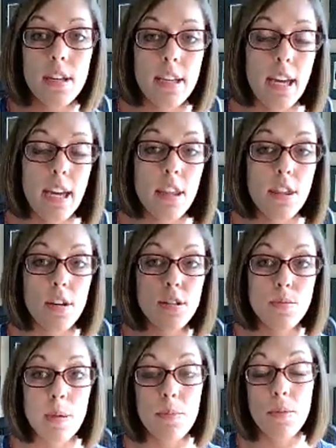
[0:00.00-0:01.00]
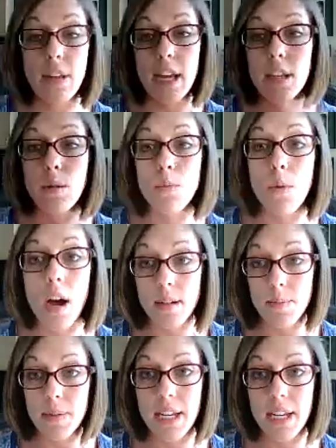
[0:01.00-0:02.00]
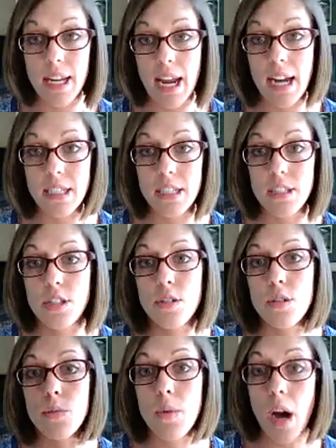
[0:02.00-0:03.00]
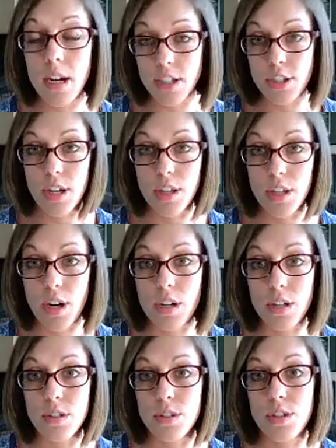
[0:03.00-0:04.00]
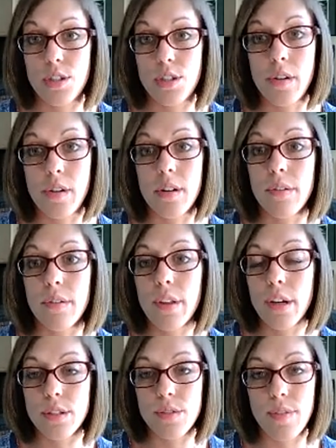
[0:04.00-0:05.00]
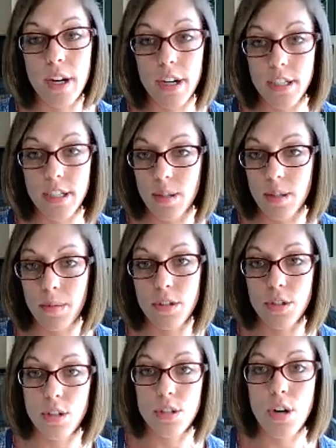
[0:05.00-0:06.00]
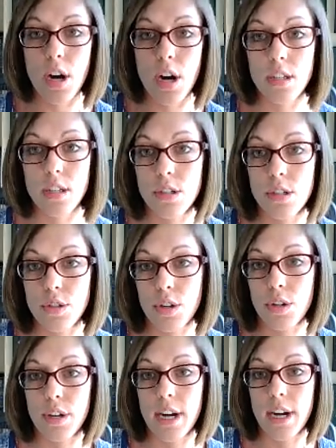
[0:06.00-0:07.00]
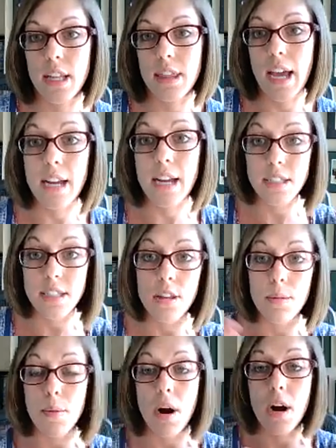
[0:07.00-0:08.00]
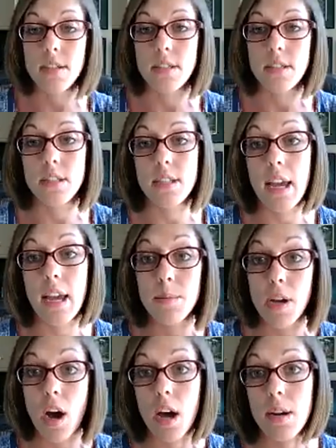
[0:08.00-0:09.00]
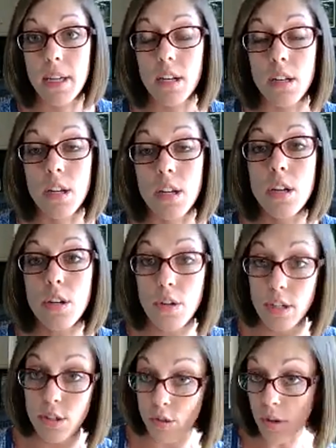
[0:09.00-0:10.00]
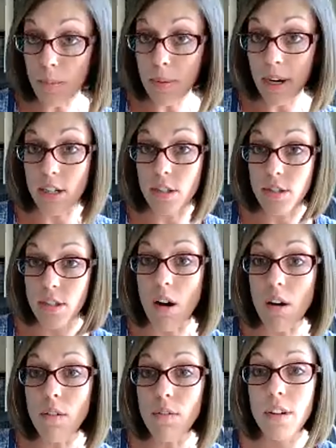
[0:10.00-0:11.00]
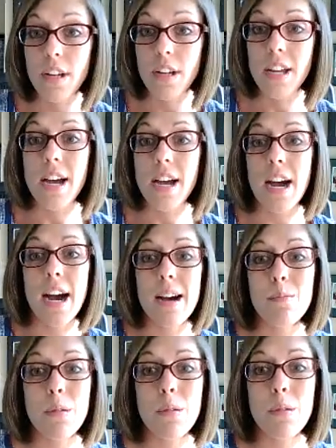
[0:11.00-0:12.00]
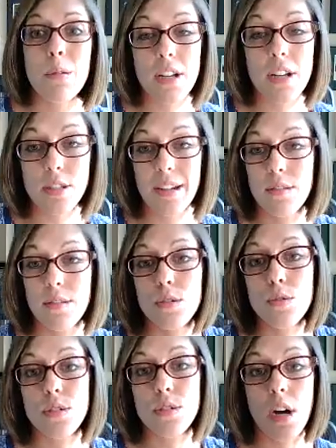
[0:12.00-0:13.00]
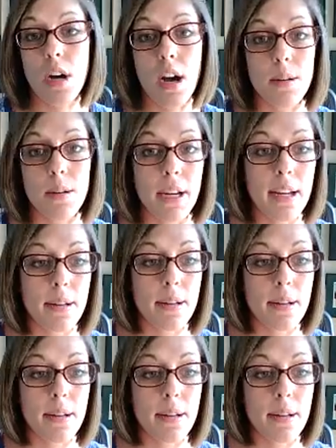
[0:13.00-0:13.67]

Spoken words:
get those people that you want to be connected to, you want to share the articles to, and it flows very similar to the targeted search. That's how the process can be automated. You can do it by yourself, but we also have the tools to automate it.